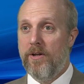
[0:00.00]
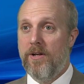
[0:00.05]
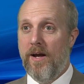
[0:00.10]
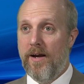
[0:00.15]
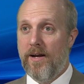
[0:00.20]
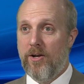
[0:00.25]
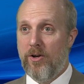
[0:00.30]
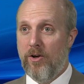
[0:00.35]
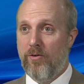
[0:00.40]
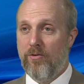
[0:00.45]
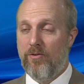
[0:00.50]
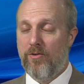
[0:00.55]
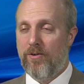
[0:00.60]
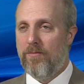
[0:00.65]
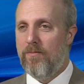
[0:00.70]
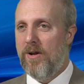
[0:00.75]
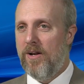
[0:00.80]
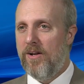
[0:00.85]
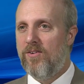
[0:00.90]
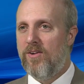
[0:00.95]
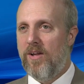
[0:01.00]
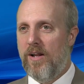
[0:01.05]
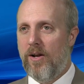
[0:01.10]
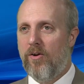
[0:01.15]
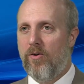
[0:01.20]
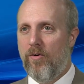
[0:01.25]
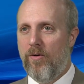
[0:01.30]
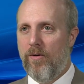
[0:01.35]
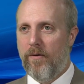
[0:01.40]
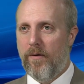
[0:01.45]
diagnosed
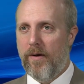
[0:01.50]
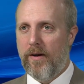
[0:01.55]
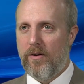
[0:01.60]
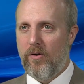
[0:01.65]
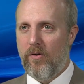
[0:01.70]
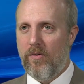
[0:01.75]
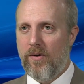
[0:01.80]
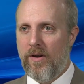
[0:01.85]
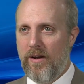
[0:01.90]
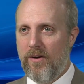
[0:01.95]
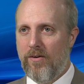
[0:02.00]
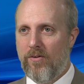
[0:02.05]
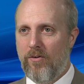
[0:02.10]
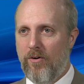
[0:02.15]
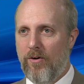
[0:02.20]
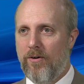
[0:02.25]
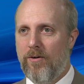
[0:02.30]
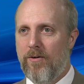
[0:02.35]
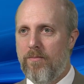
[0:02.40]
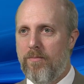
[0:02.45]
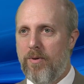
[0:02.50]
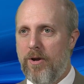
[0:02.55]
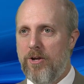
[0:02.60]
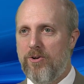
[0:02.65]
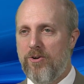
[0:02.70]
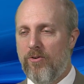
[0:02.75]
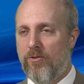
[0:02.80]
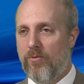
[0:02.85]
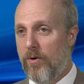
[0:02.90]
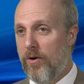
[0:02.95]
metastatic colorectal cancer
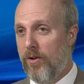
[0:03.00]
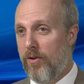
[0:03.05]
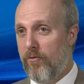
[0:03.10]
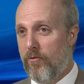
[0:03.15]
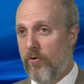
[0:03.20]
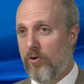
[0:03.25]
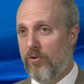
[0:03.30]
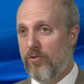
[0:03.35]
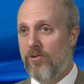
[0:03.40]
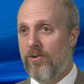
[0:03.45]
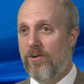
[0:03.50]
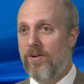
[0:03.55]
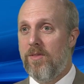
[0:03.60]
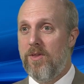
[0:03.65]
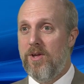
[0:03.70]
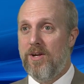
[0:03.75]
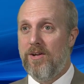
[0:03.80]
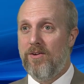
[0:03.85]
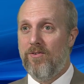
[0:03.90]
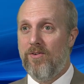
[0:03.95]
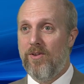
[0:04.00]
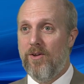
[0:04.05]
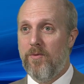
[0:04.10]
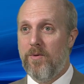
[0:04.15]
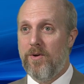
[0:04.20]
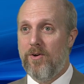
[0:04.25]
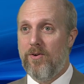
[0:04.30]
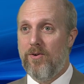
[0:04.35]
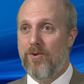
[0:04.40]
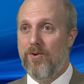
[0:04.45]
patients, one of the first things that
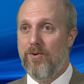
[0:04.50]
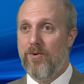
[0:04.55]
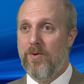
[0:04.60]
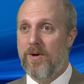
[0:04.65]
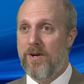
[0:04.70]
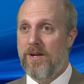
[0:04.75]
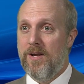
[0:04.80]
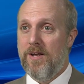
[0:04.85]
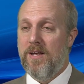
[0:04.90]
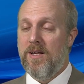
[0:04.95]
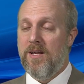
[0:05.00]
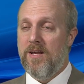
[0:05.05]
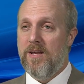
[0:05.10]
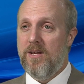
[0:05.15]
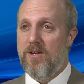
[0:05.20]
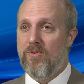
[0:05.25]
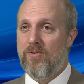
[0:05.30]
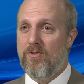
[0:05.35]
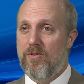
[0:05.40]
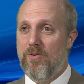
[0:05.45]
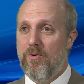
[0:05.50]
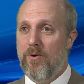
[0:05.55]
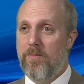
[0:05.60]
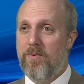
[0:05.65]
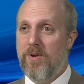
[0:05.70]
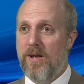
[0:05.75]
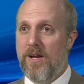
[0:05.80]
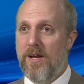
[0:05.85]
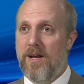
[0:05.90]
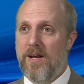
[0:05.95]
we do is to
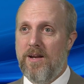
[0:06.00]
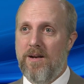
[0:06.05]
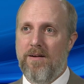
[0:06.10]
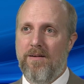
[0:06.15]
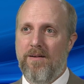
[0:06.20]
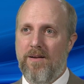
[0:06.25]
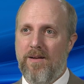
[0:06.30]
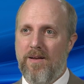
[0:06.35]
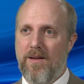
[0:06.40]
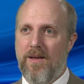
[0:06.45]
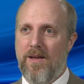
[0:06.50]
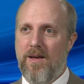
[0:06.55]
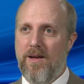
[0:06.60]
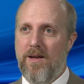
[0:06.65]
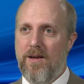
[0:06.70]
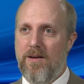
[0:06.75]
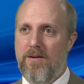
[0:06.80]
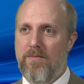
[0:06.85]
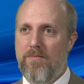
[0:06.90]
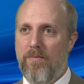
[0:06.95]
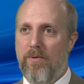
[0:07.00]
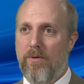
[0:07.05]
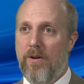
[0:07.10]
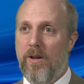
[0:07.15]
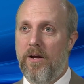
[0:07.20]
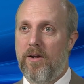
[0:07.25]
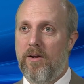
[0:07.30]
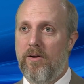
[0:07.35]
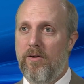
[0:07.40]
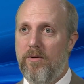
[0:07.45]
obtain a
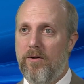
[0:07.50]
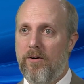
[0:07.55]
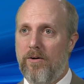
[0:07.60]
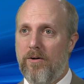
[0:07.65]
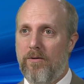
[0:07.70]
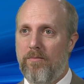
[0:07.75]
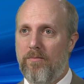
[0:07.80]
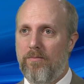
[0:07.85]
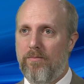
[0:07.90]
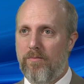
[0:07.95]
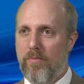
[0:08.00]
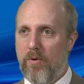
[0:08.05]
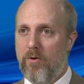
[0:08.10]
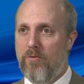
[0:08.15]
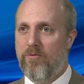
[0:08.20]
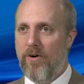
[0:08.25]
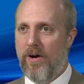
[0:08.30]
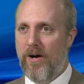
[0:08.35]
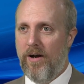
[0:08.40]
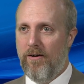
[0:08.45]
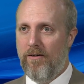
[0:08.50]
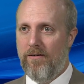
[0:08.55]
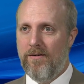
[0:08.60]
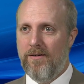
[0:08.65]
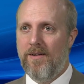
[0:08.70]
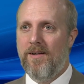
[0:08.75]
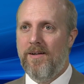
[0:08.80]
molecular profile.